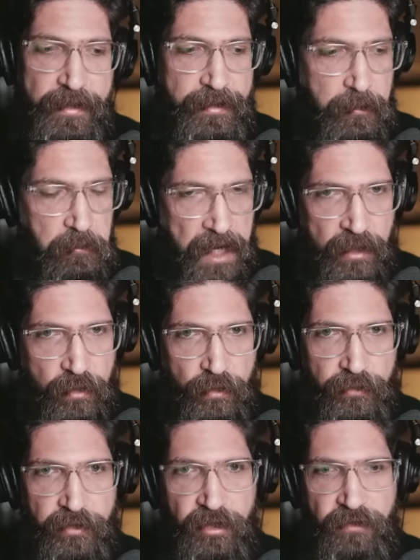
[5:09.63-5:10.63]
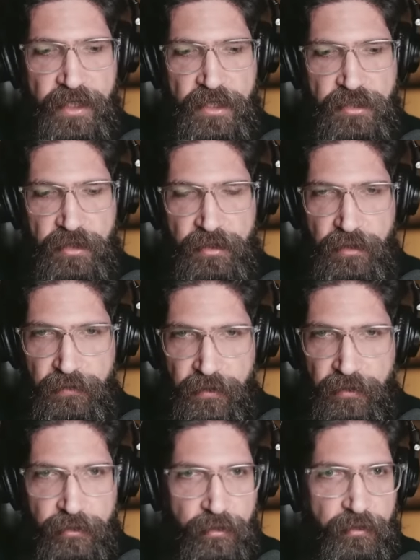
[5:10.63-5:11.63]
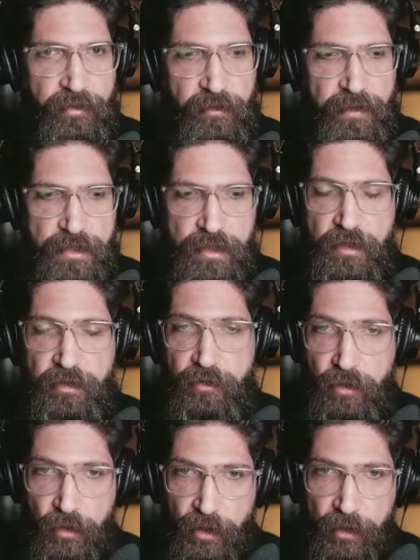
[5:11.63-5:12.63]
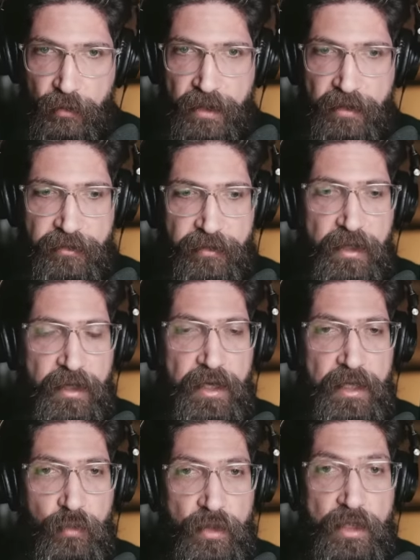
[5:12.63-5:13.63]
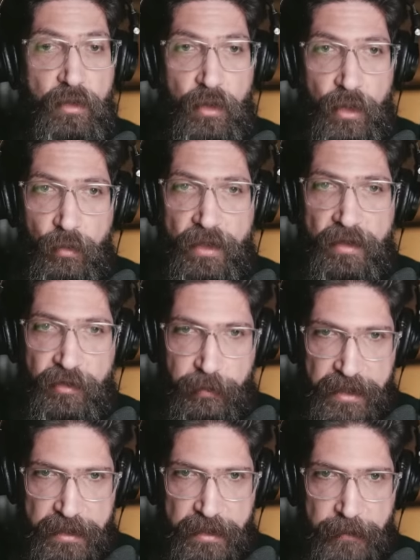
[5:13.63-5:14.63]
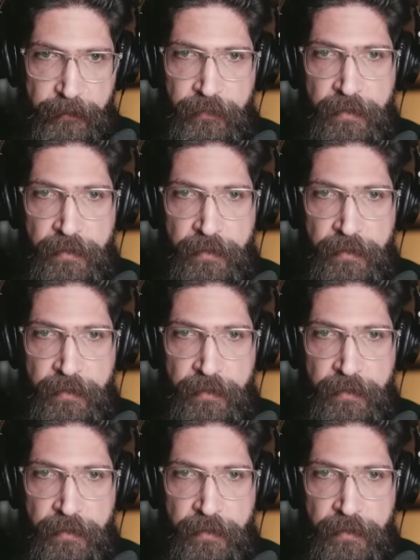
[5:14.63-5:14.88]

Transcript: the main consideration, the first consideration is always and will always be